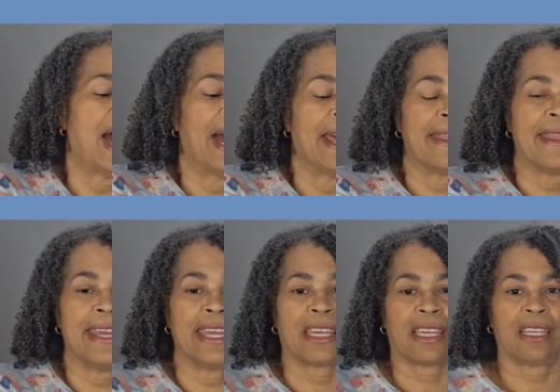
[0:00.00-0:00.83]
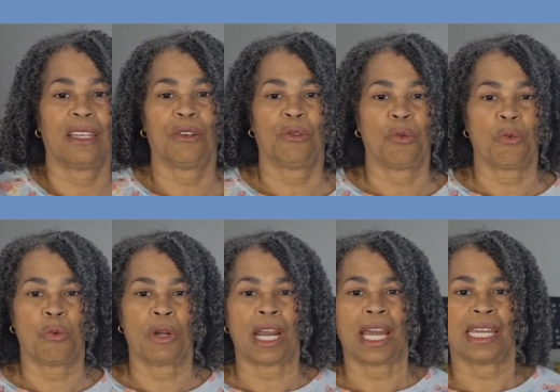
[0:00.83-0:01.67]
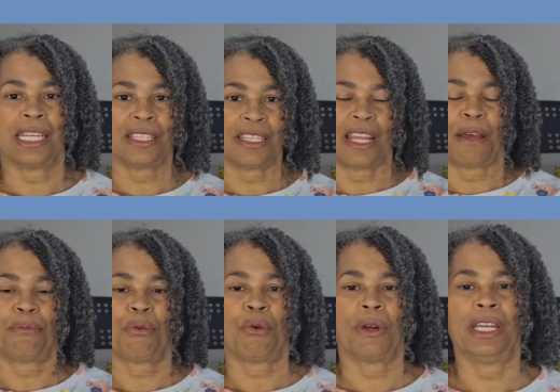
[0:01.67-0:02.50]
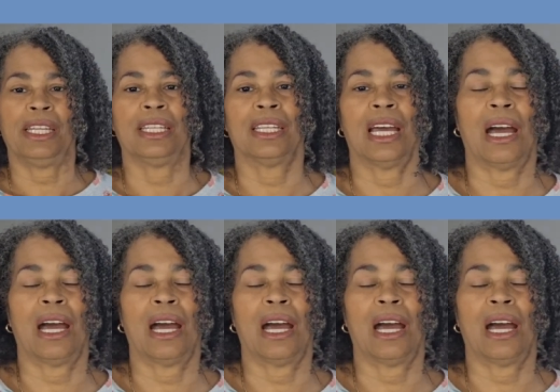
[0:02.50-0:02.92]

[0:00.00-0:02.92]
I think when I get to that point,